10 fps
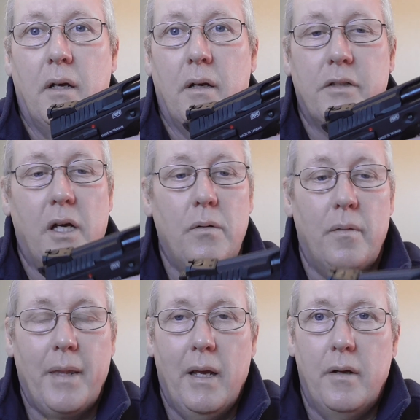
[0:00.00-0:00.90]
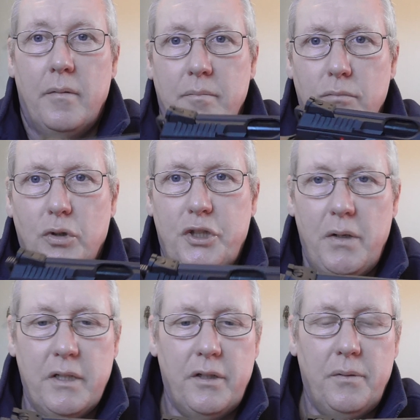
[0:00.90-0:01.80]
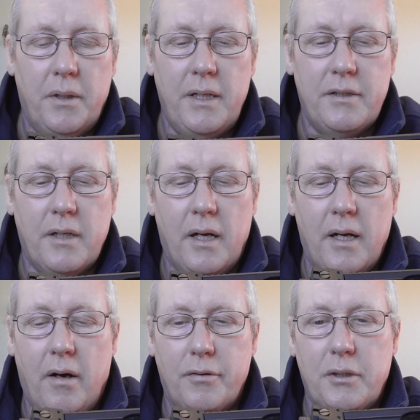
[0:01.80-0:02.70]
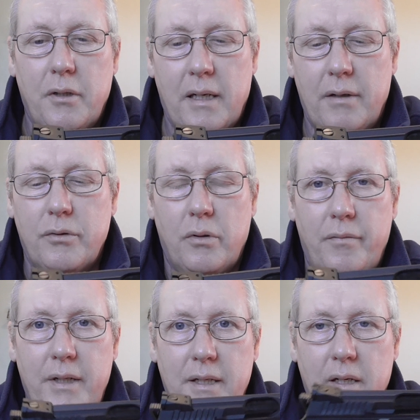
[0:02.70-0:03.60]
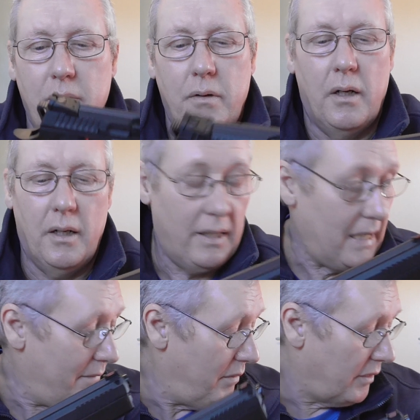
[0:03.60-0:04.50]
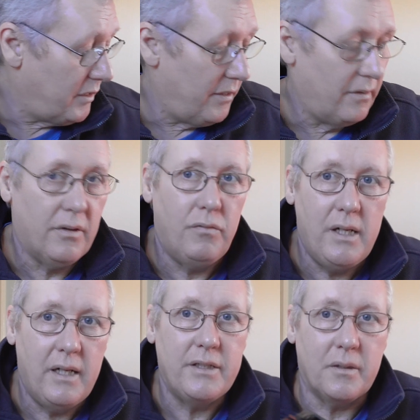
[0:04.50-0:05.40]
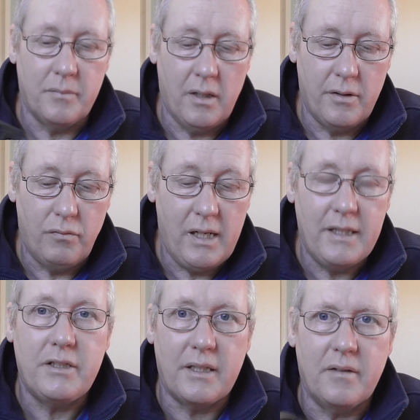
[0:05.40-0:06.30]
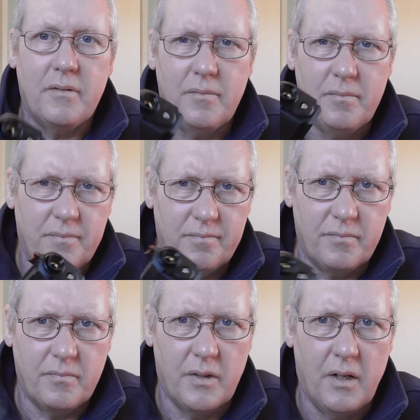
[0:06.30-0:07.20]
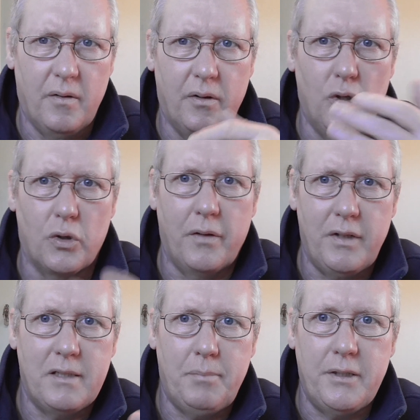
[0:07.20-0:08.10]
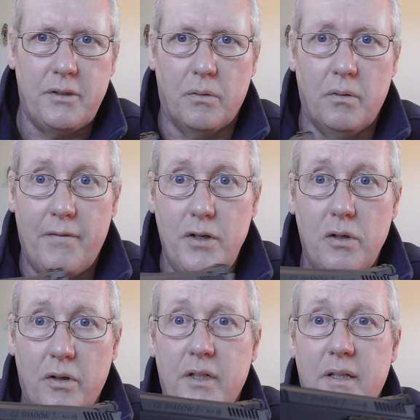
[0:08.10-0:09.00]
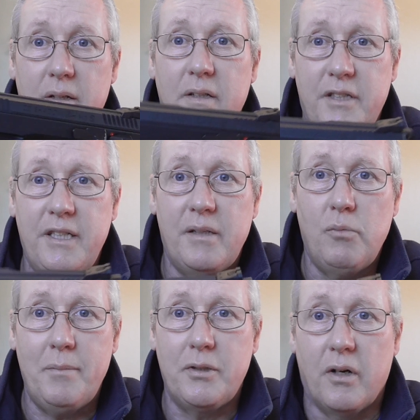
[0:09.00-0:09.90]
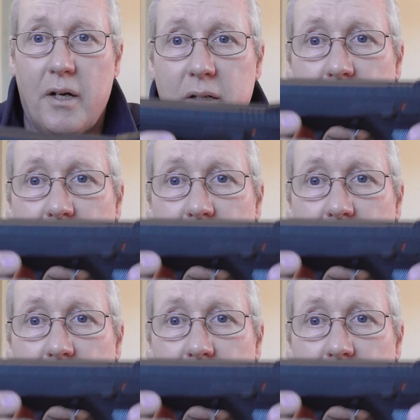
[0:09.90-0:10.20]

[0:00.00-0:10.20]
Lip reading: So, more shooting to do with this. Obviously, do an outdoor video. Even I tell you, the realistic look of this pistol. If you look on the CZ website